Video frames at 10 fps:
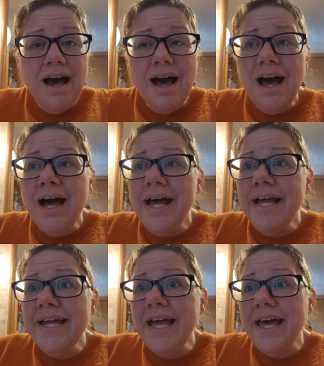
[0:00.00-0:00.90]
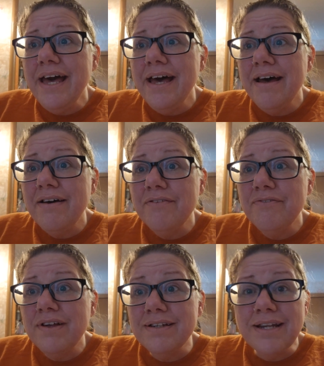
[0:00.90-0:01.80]
I
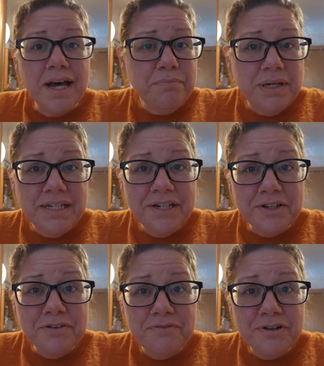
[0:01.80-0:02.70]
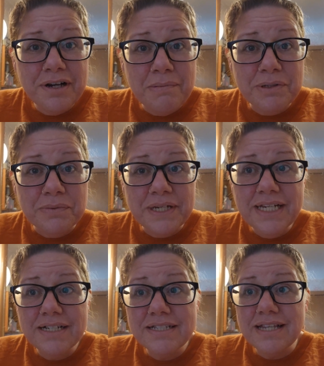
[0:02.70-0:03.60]
have not been here for a couple of
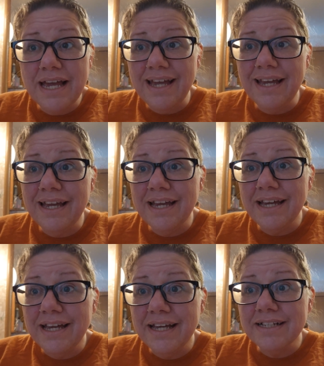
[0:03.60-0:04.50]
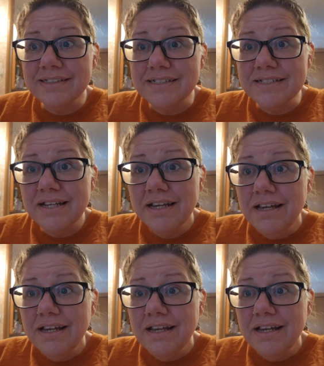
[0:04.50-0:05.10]
weeks and